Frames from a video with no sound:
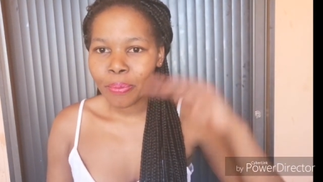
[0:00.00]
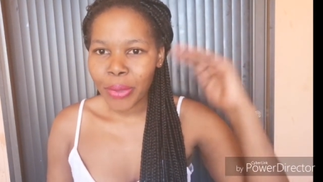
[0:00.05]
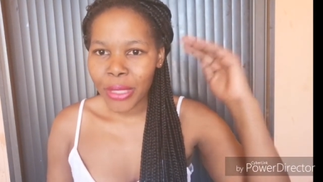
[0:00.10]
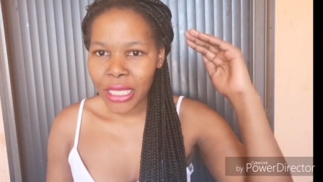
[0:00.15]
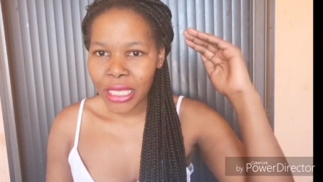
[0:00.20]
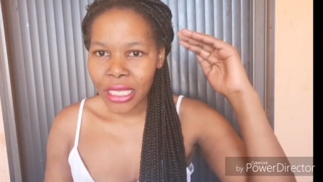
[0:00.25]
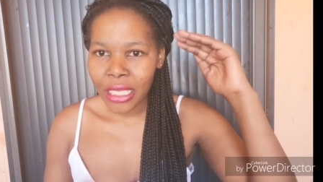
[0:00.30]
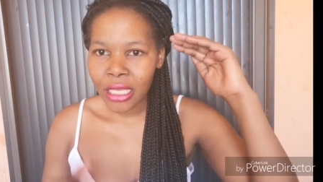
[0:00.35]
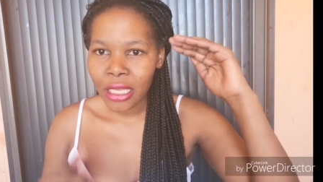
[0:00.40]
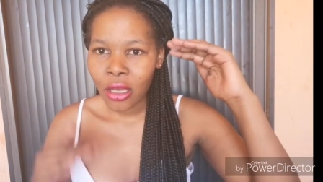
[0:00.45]

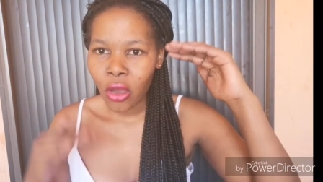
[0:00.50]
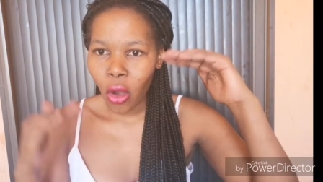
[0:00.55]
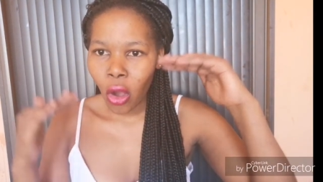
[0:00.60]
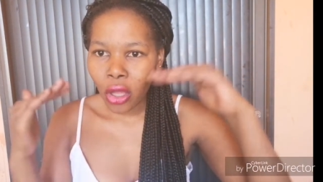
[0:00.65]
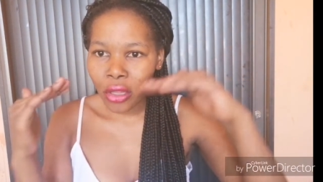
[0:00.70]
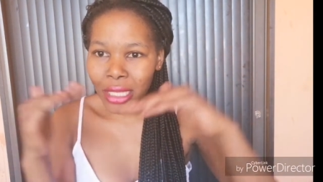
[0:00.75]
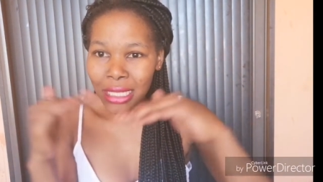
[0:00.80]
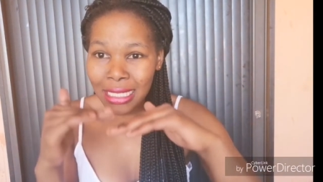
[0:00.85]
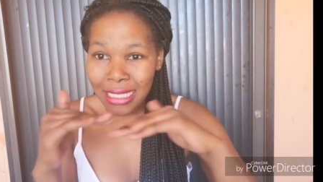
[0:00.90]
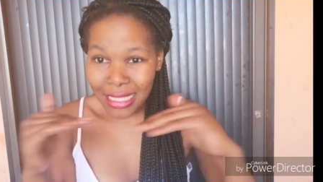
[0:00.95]
be
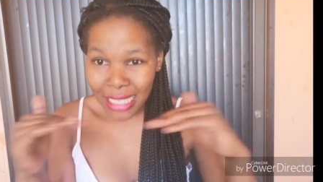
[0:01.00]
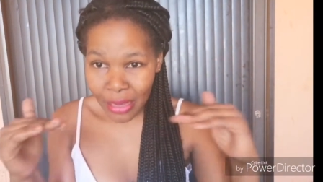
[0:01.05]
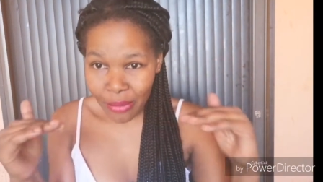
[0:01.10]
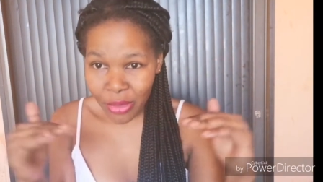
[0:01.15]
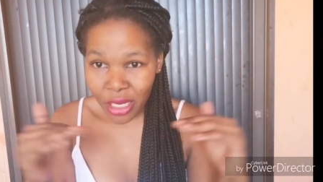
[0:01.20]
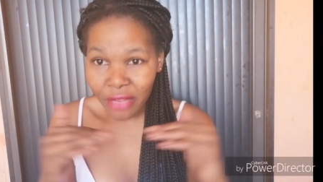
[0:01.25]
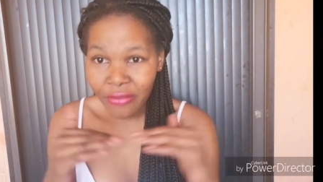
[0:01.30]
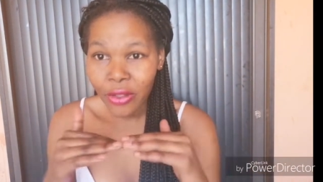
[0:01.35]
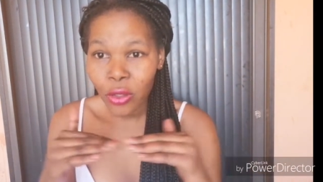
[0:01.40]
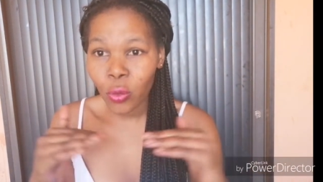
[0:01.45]
on the
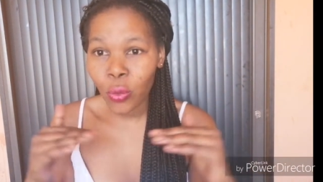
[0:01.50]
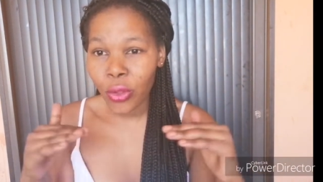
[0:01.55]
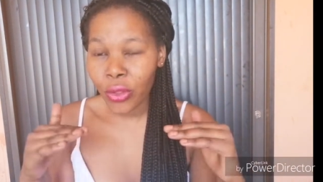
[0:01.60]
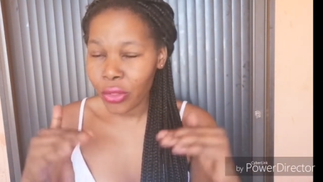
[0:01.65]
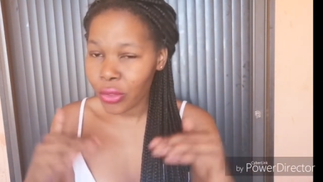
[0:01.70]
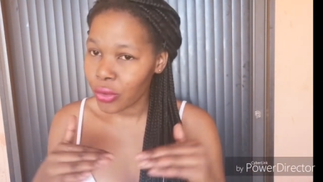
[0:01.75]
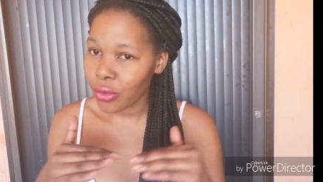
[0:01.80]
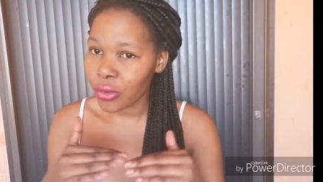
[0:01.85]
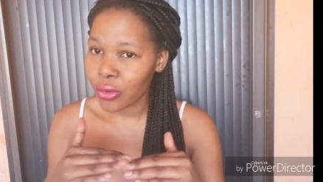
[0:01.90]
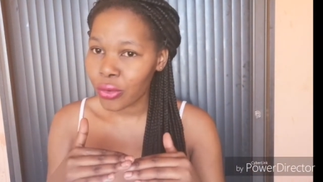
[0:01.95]
same level
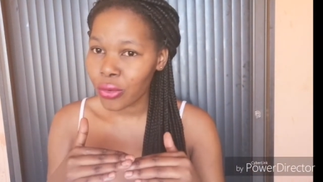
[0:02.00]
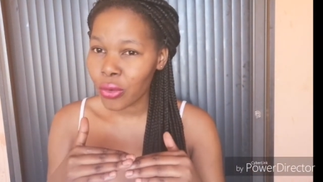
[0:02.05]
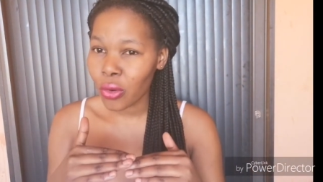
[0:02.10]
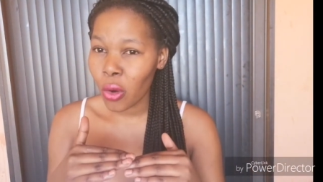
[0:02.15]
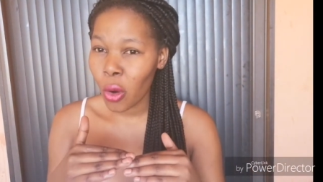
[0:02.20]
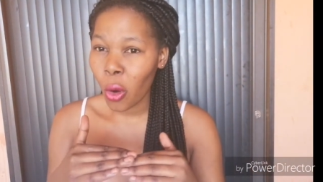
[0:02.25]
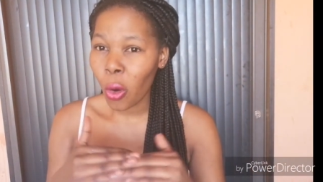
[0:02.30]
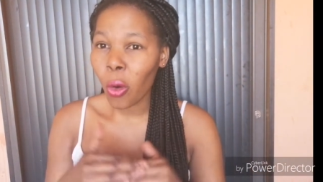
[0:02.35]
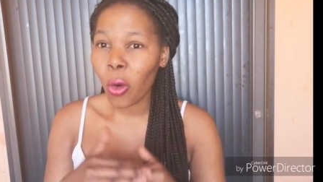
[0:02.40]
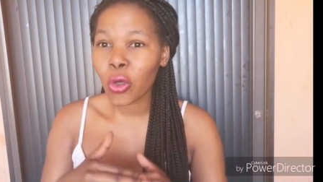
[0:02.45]
with you
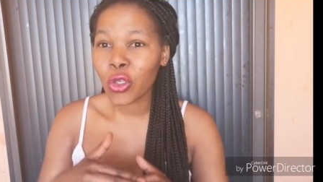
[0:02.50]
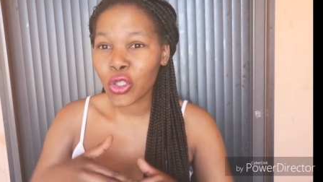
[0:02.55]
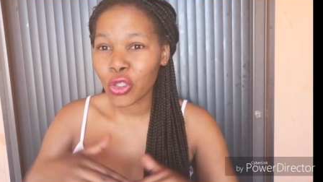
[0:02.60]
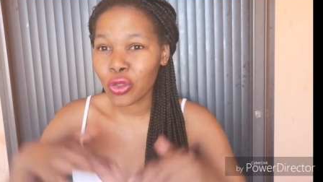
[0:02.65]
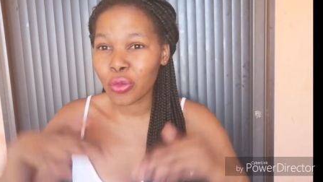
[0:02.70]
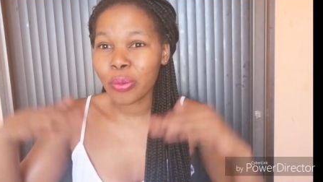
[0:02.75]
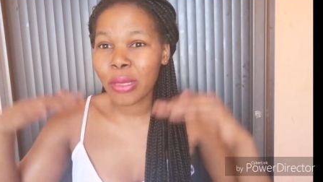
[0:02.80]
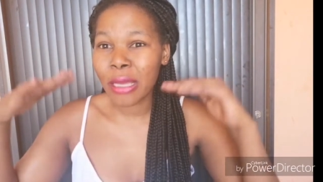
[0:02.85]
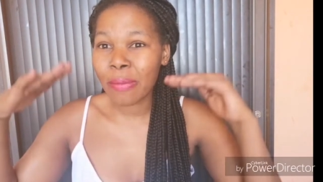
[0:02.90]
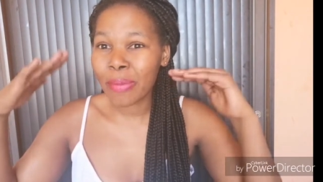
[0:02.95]
or
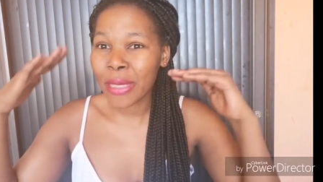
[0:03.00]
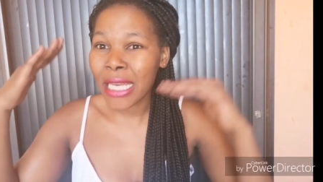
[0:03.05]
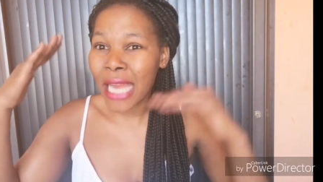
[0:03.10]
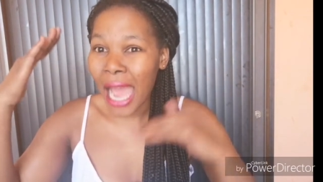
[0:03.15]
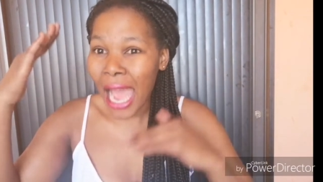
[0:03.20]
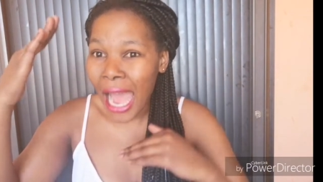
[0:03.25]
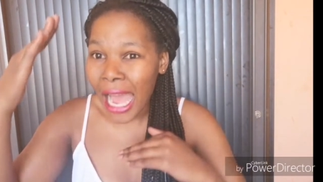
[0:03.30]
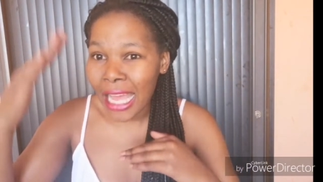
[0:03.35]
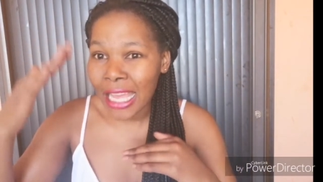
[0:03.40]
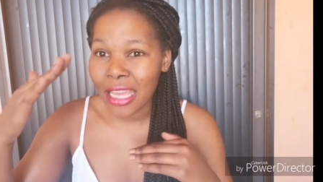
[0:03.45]
should be a bit
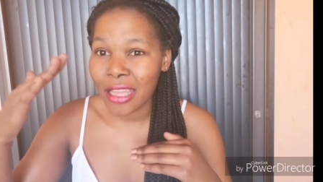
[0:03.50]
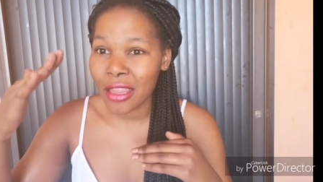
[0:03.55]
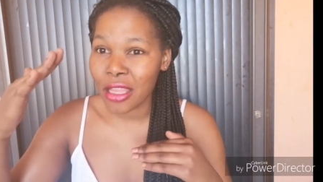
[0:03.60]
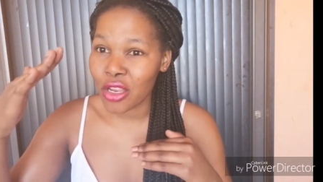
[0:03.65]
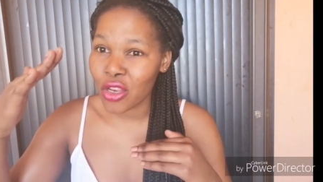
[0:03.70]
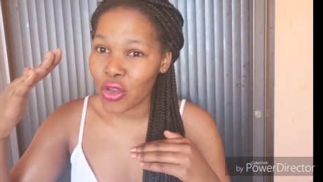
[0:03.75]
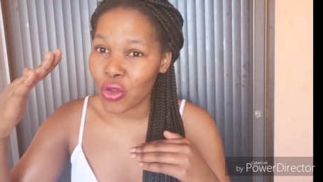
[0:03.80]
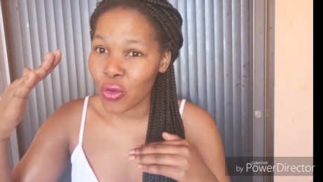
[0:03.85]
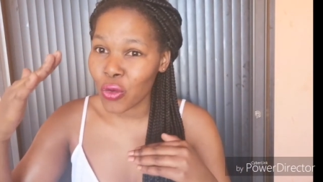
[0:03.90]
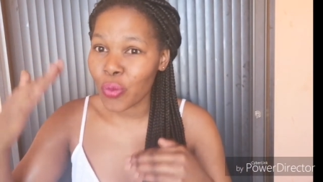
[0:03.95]
higher
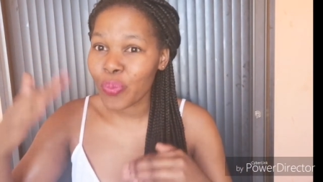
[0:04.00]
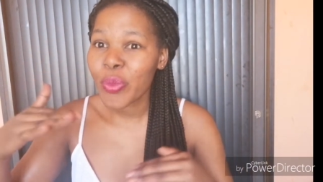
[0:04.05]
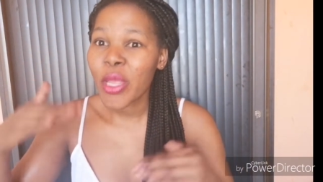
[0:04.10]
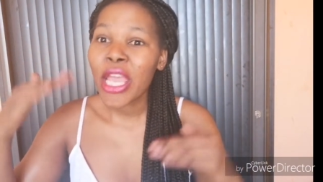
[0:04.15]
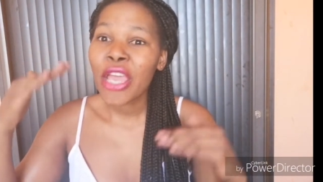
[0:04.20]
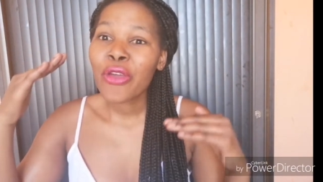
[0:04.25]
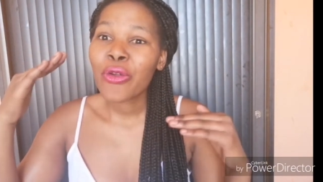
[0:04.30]
than you.